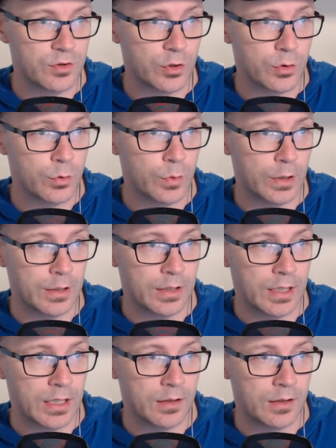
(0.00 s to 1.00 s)
are due,
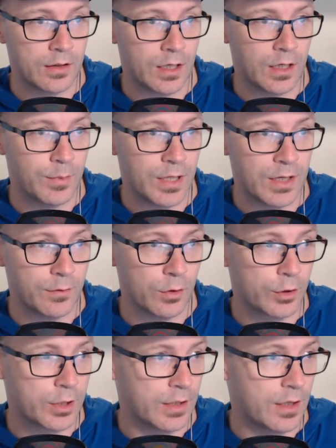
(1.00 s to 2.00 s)
and have a look